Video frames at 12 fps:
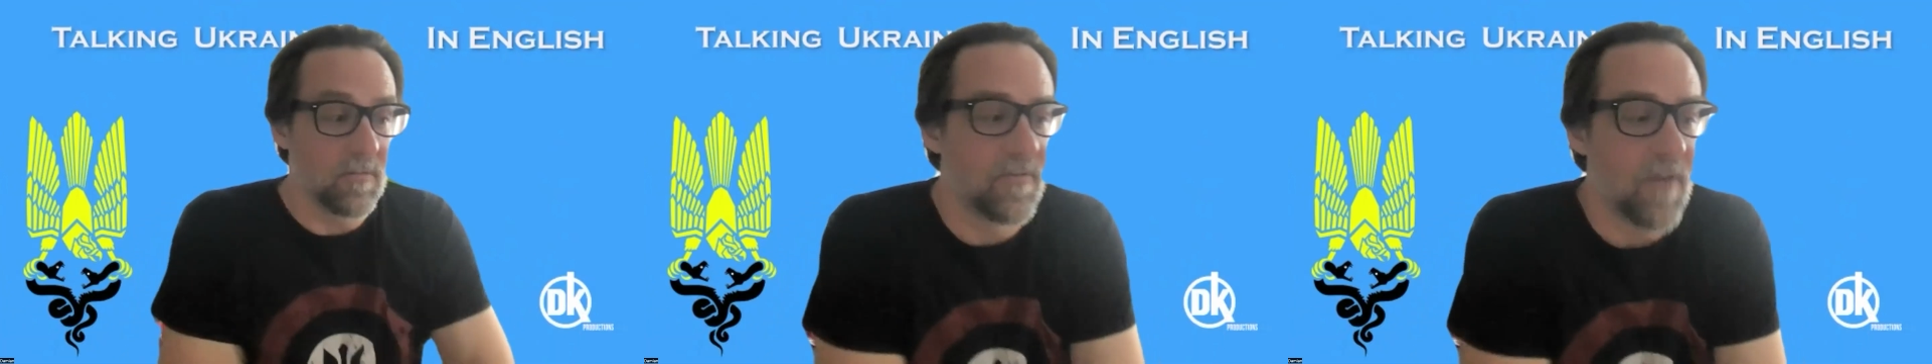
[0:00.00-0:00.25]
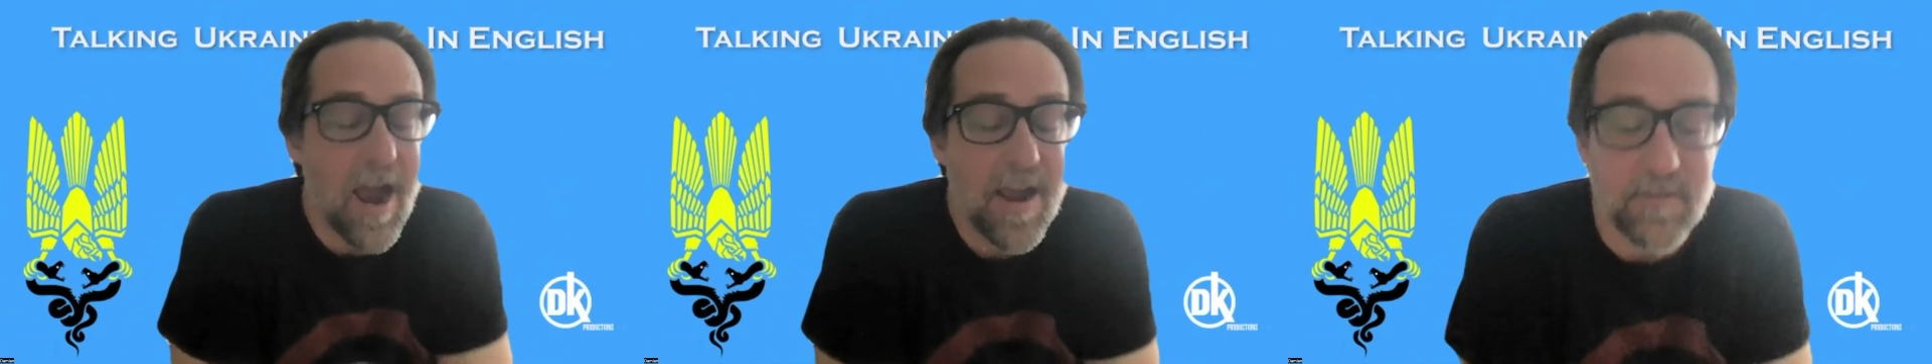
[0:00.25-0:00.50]

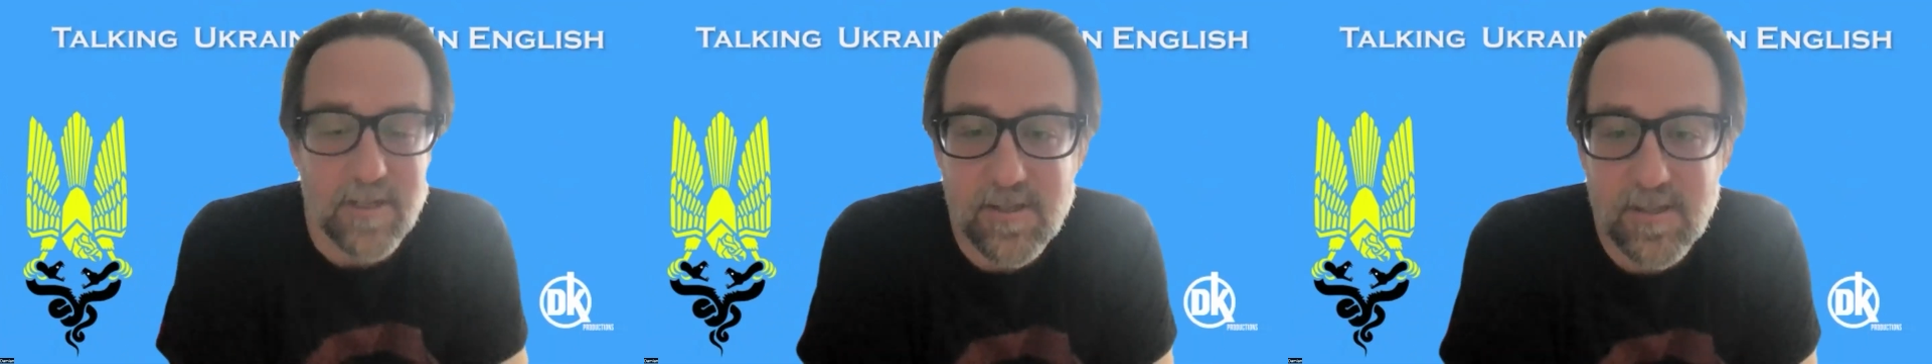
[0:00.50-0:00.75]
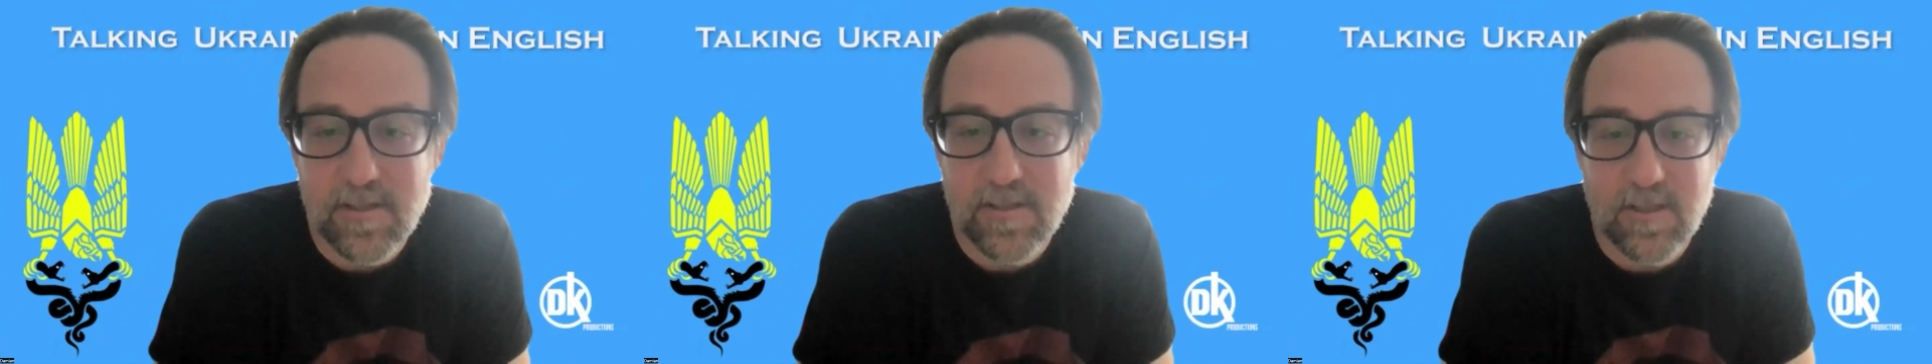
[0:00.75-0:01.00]

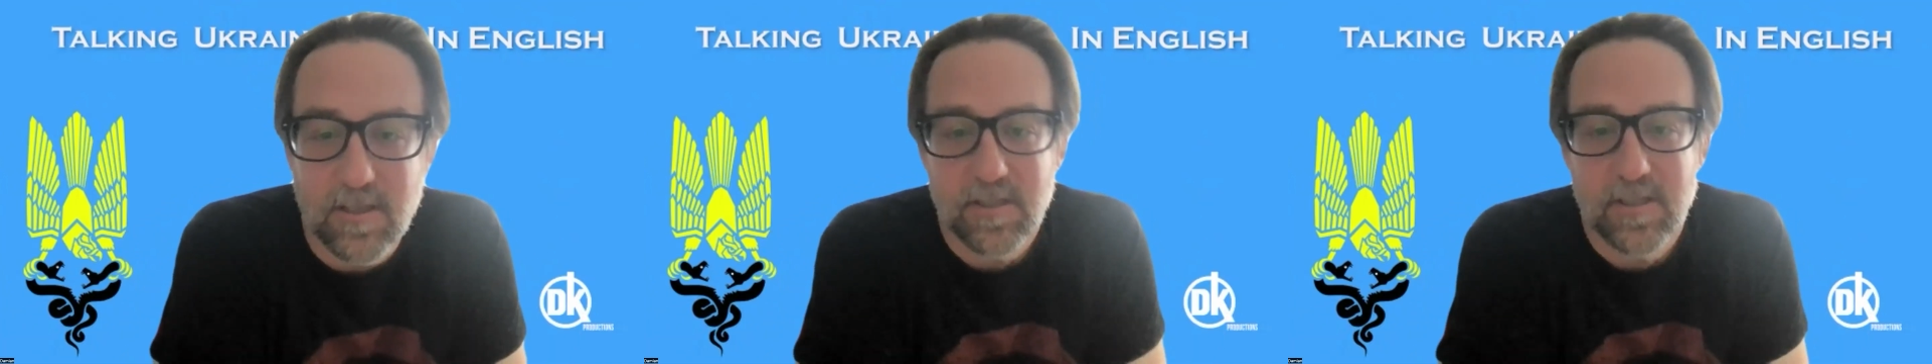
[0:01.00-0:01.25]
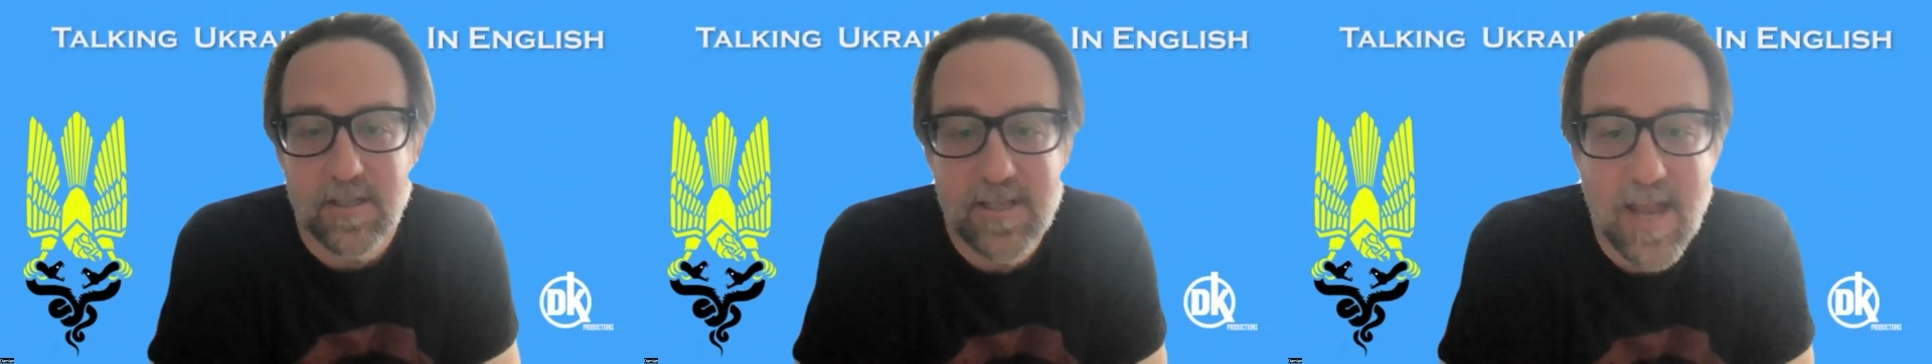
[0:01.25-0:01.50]
violence,
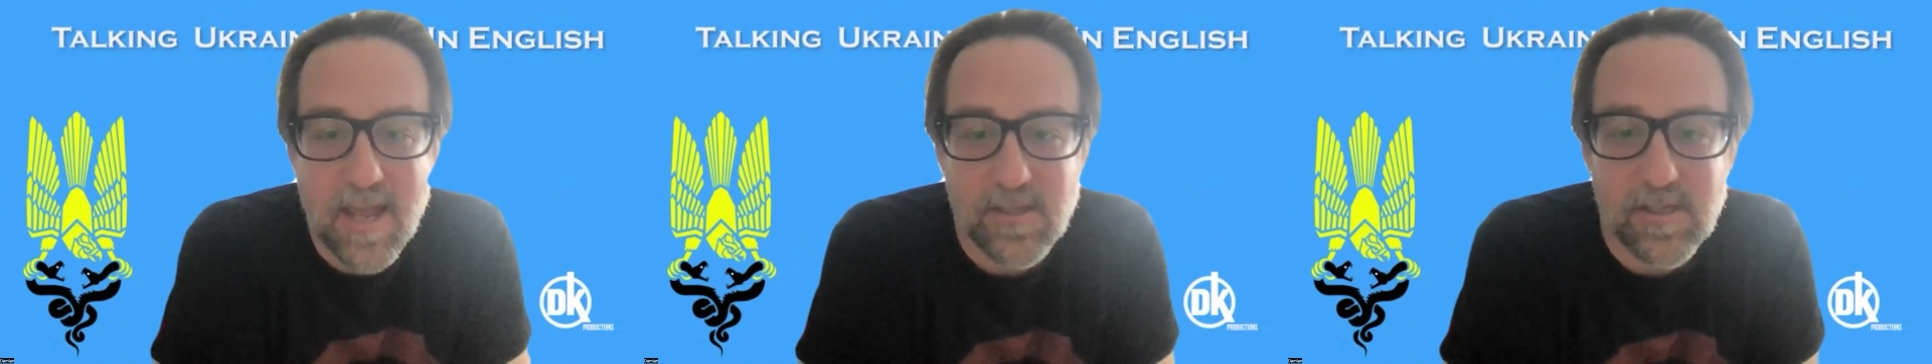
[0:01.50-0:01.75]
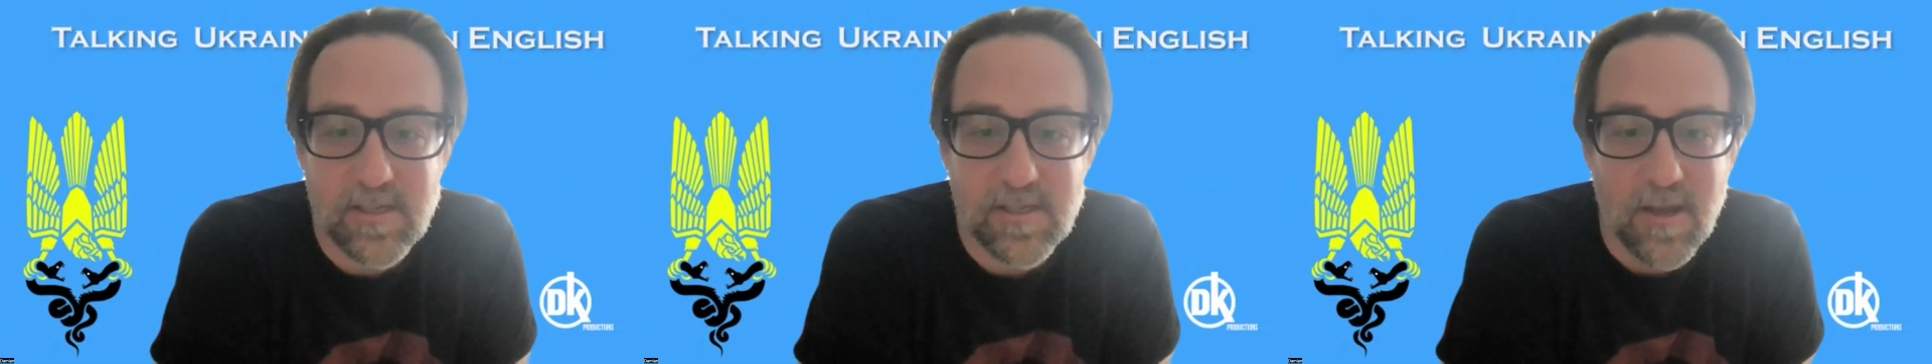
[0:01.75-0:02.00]
this
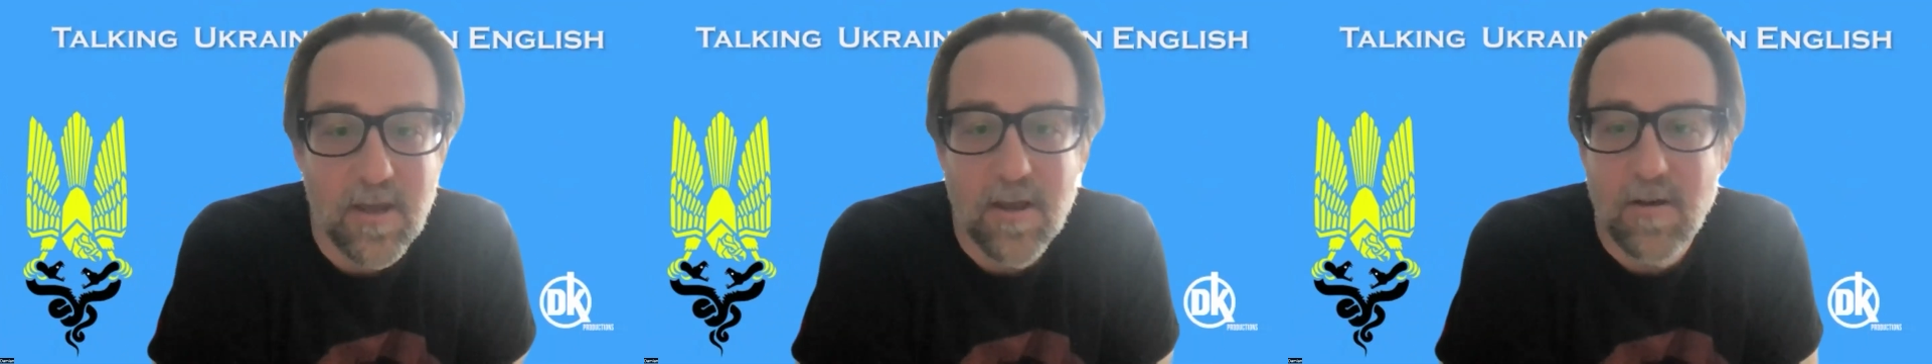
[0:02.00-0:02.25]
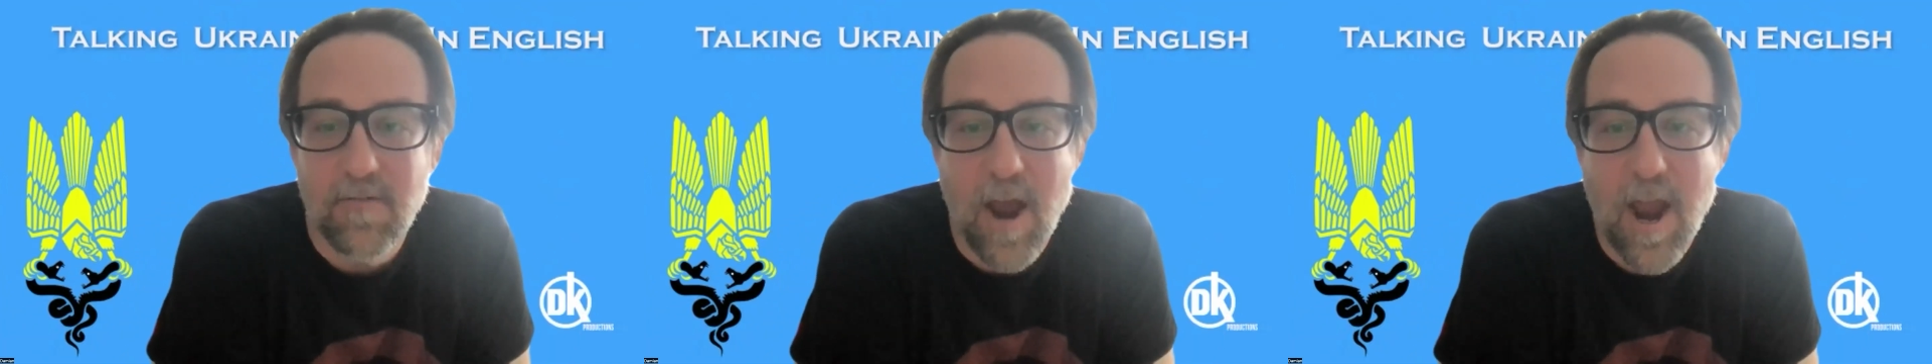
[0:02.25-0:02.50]
intense
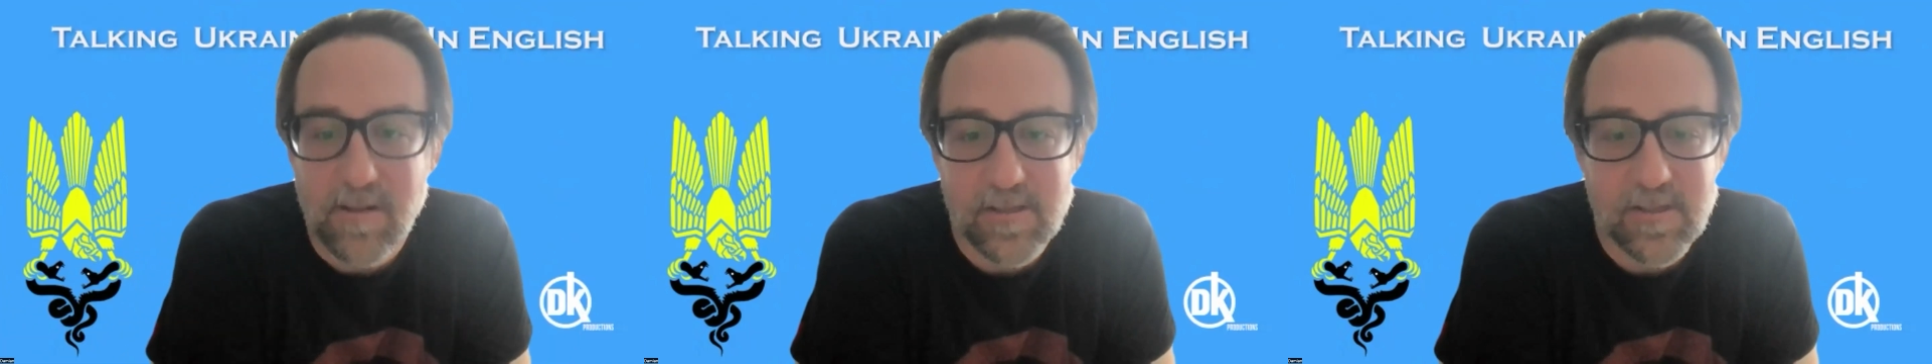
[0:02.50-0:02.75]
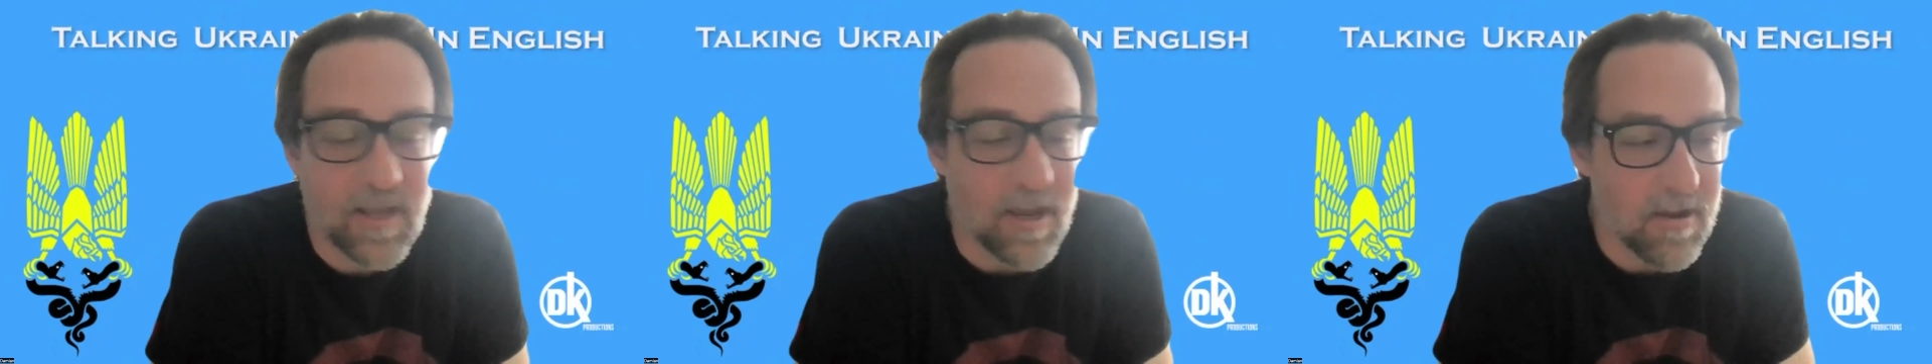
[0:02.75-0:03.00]

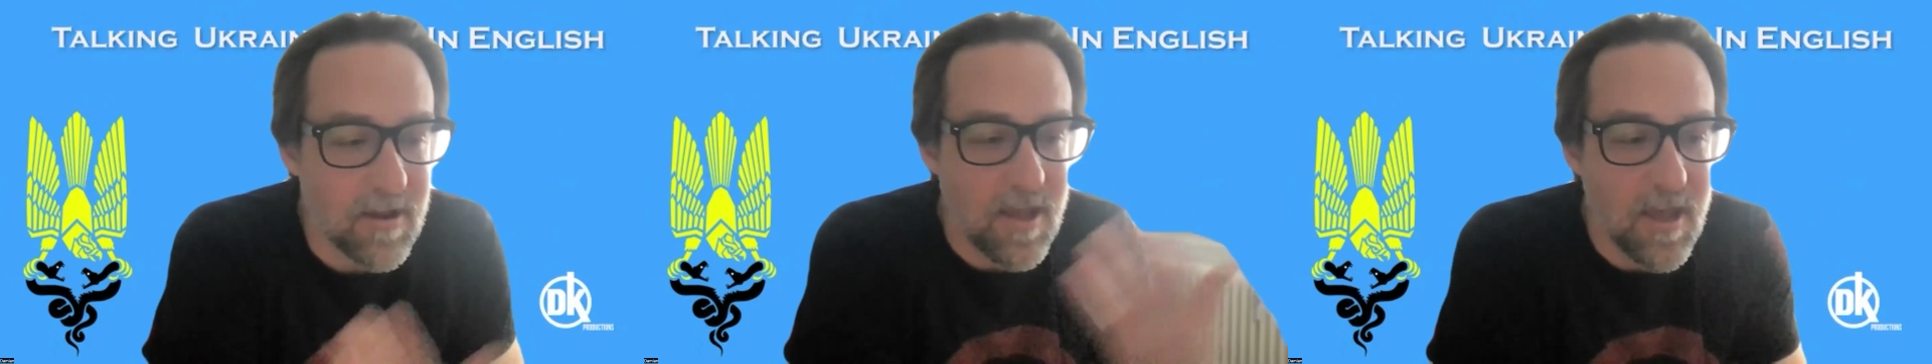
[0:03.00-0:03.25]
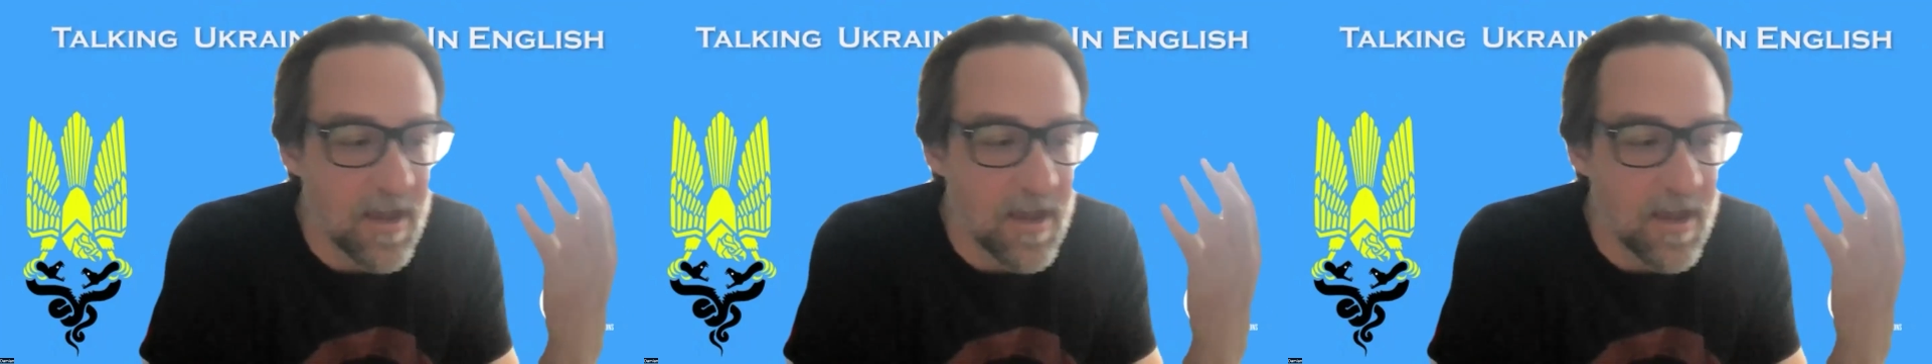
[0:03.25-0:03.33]
violence that